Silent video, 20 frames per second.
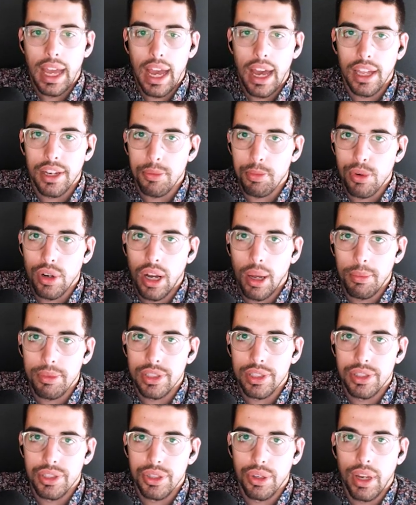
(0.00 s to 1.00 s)
had a
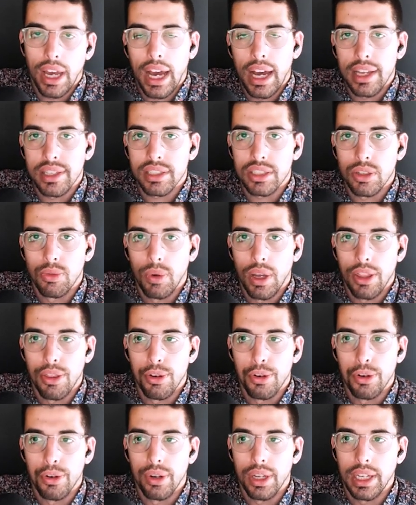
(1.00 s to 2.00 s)
prompt to ask
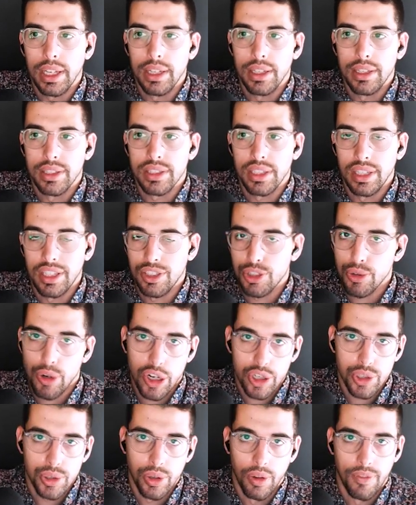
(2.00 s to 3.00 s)
whether it is an
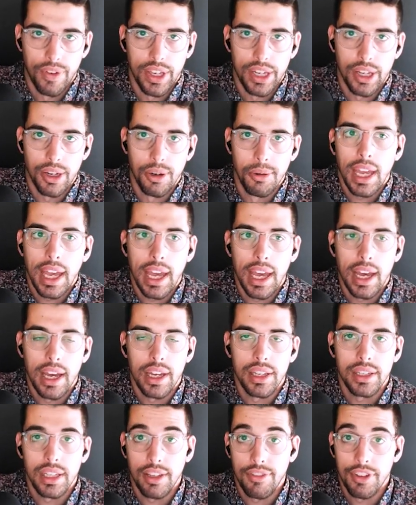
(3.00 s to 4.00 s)
instructional video,
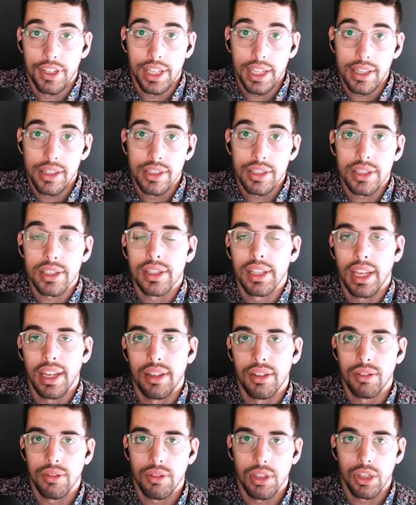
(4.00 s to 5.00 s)
and if it is,
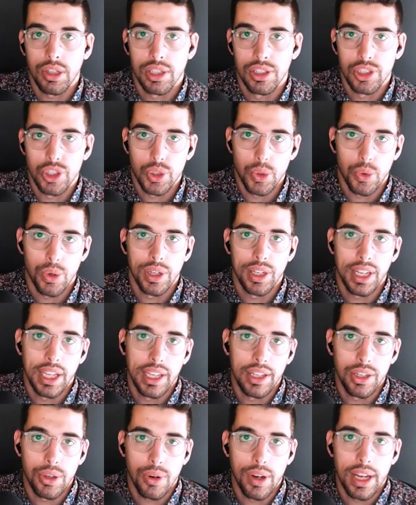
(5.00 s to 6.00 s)
then you can store it
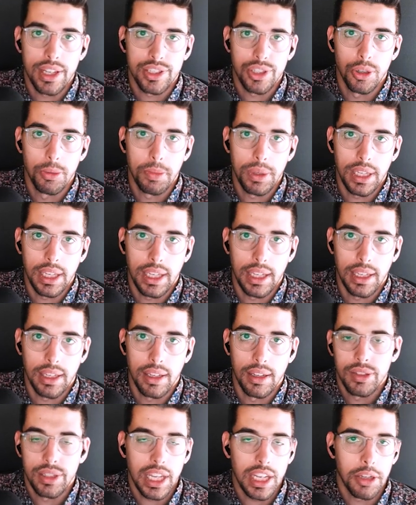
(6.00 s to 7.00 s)
in your SOP
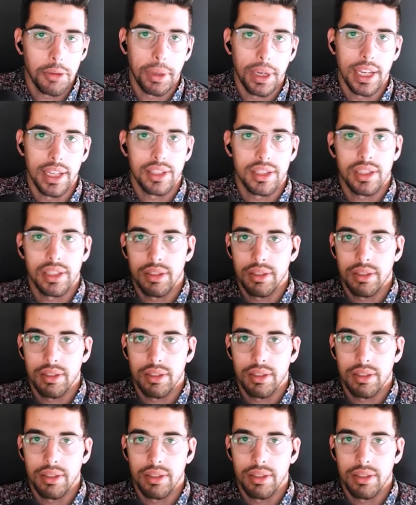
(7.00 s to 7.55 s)
database,